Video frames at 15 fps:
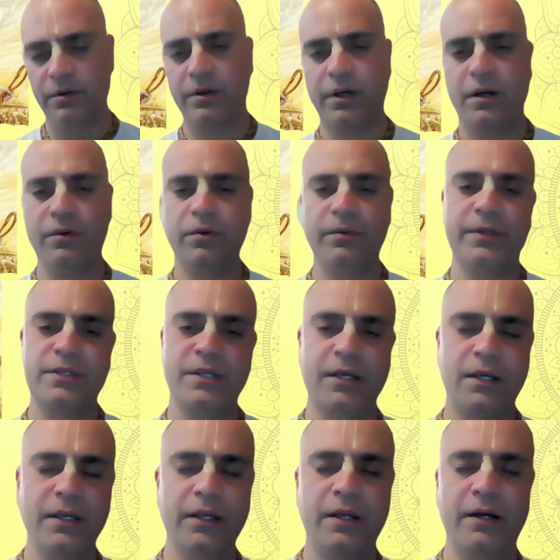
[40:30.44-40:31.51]
crowd
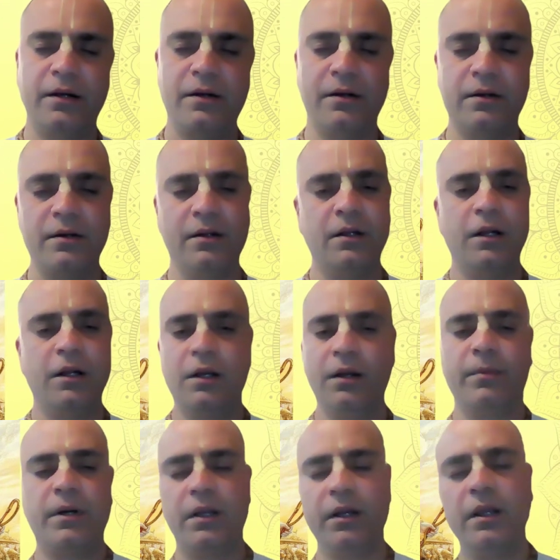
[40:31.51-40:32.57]
basically. And
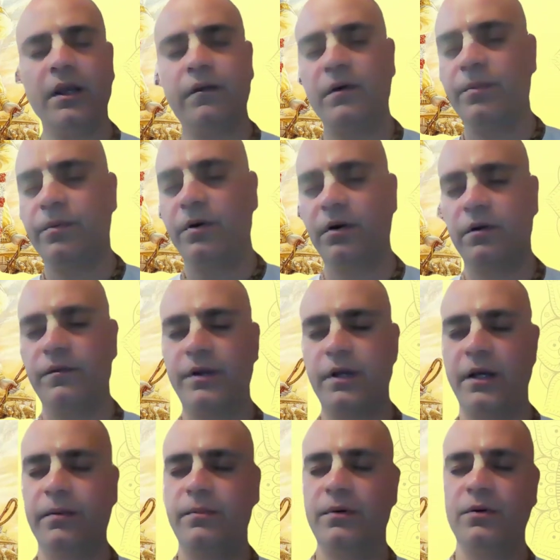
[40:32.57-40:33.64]
but any given point of
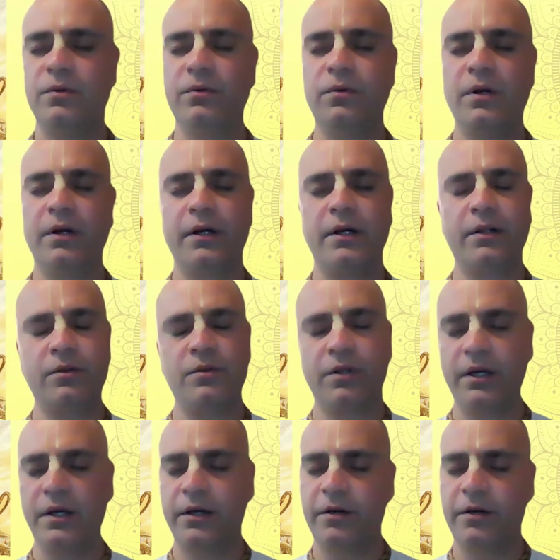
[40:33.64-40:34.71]
time, 200 to
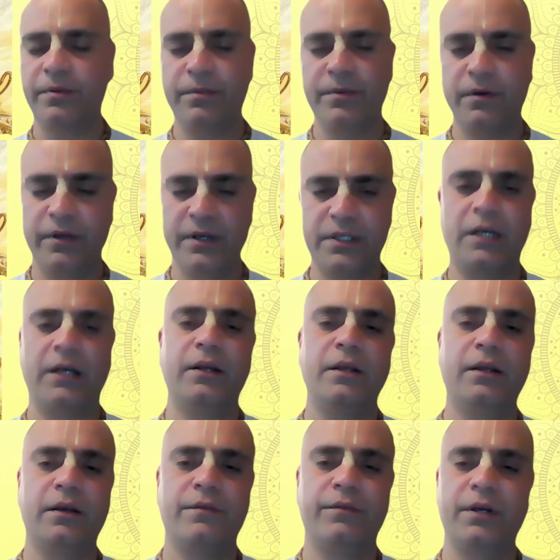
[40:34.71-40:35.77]
300 people were
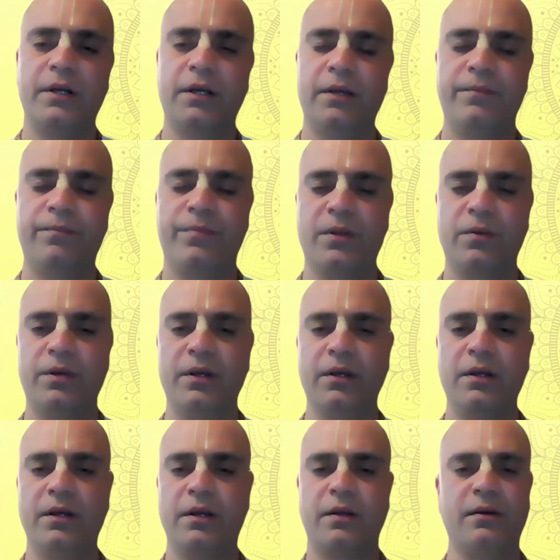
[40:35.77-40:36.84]
chanting every time. Okay,
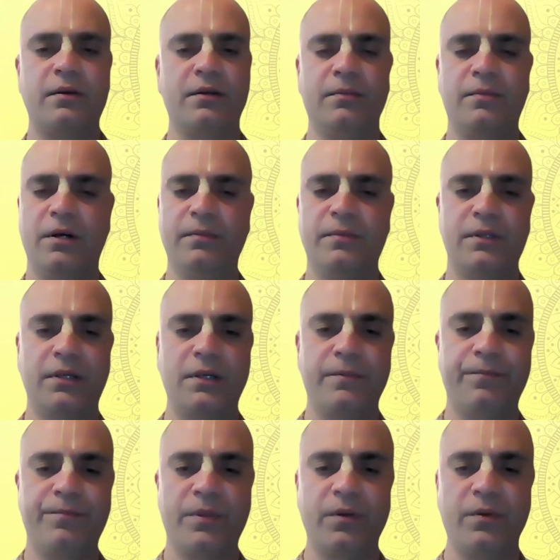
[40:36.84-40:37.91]
Hare Krishna
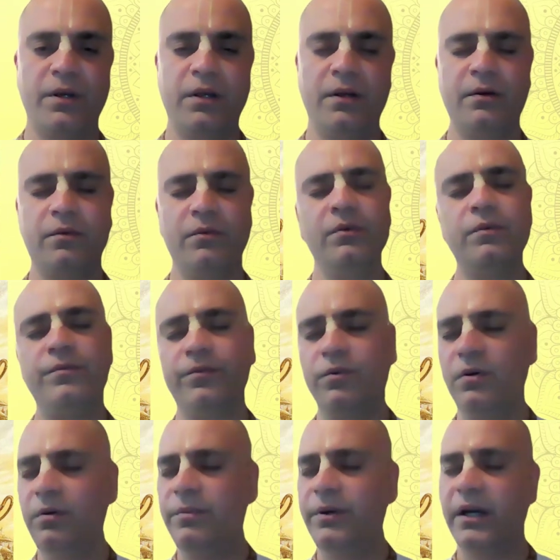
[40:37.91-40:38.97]
Mahamantra. Okay, and whole
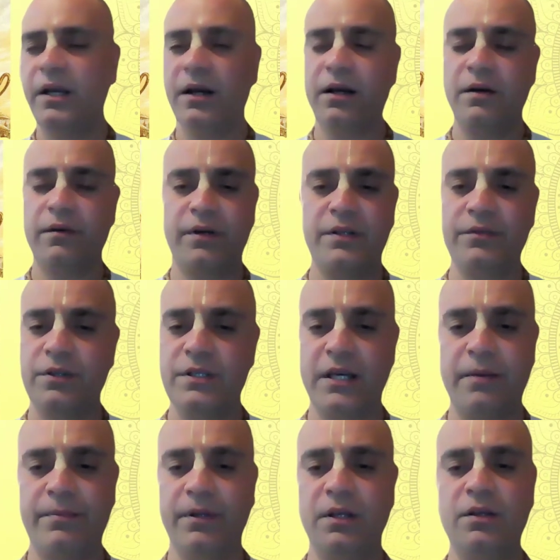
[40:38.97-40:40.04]
full media coverage was
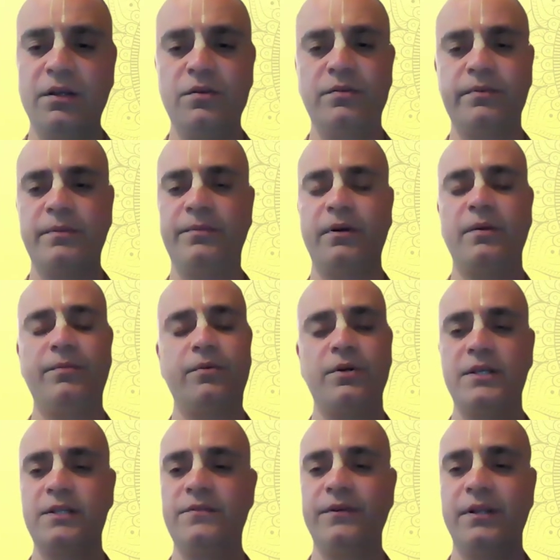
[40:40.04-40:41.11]
happening. Newspaper
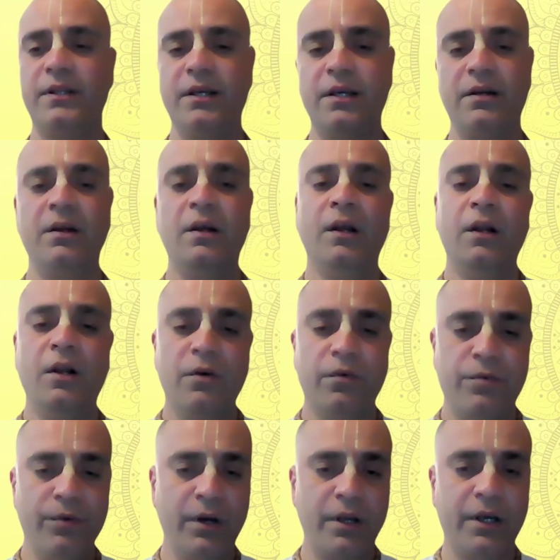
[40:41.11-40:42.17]
reporters were there,
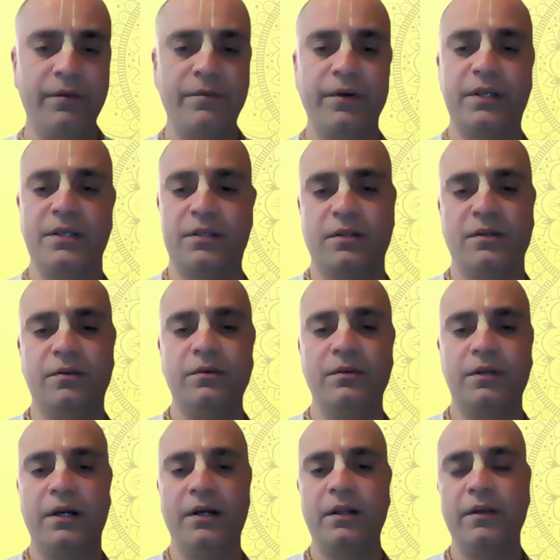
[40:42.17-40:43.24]
full coverage.
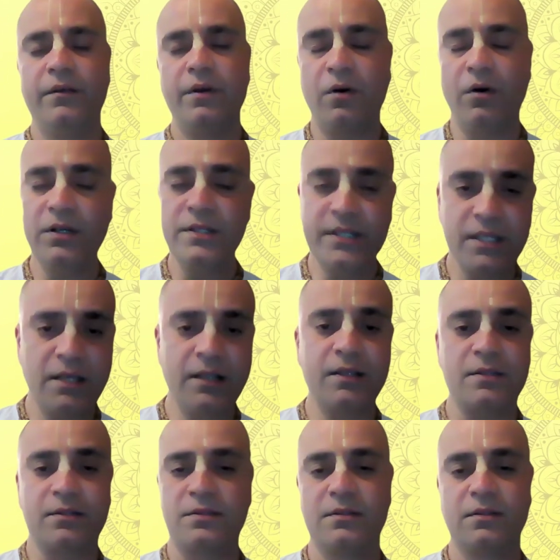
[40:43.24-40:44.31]
And they were all seeing
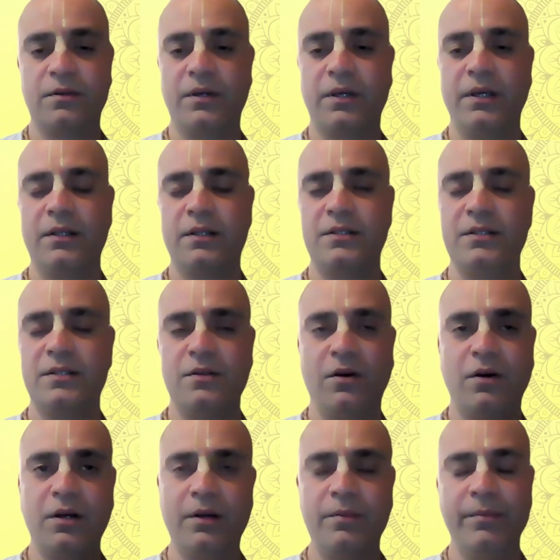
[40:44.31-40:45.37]
this. Okay, this is
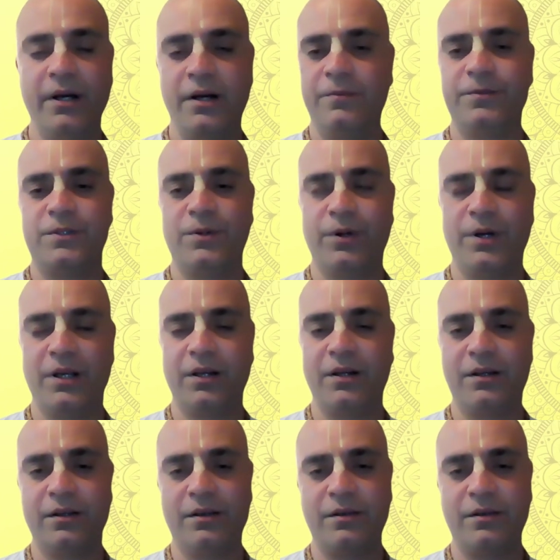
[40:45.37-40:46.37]
not a made-up story.